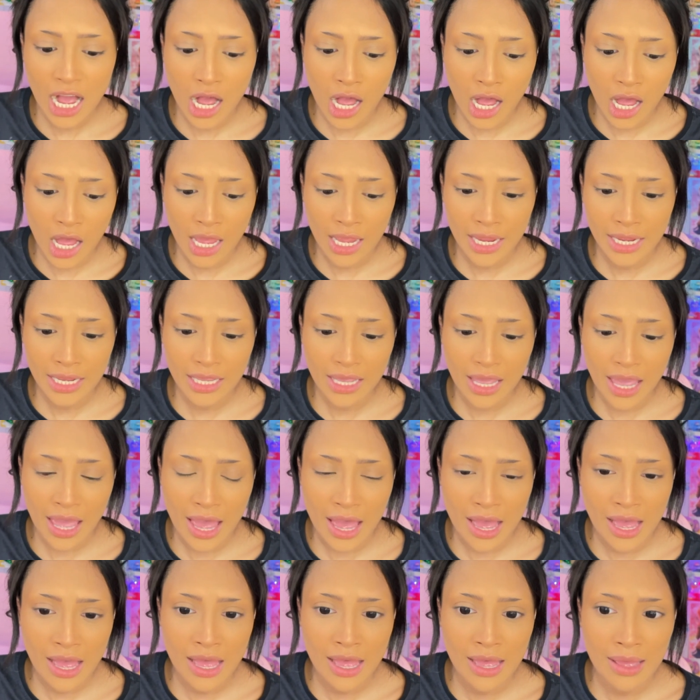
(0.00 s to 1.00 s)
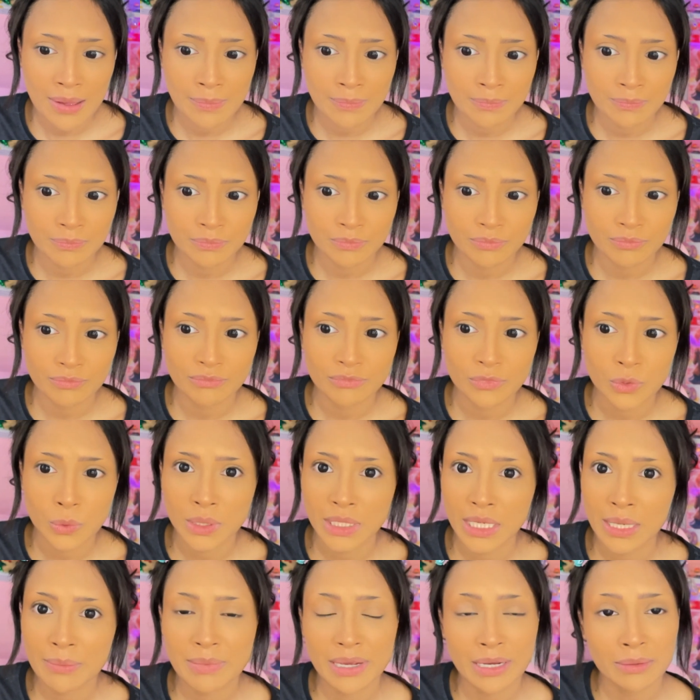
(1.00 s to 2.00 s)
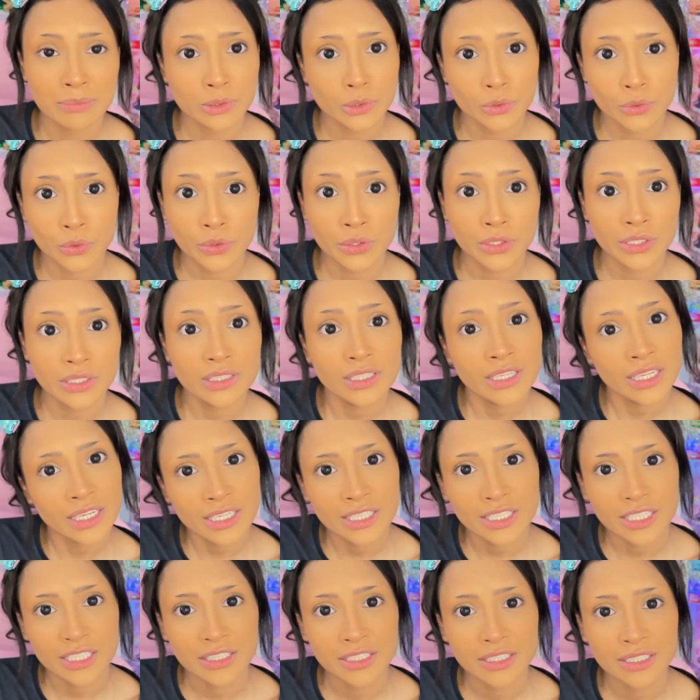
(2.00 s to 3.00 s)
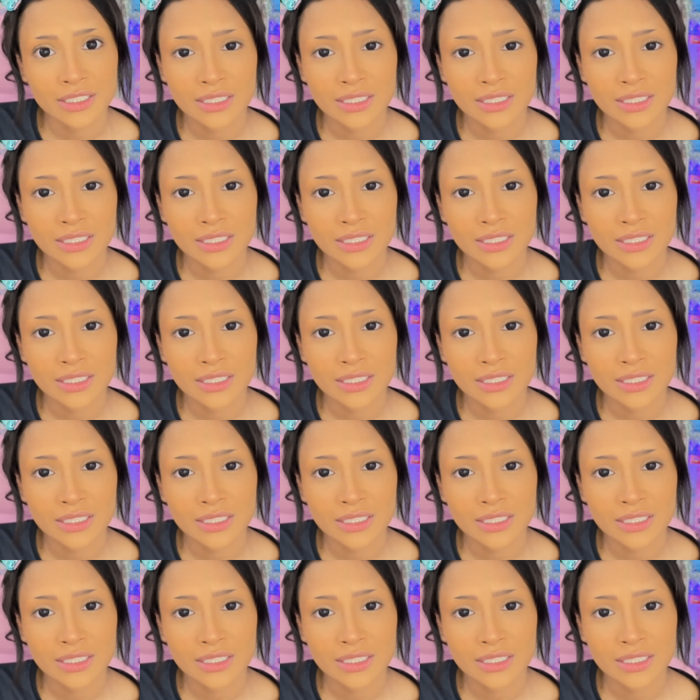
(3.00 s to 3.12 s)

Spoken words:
I am doing a makeup tutorial here.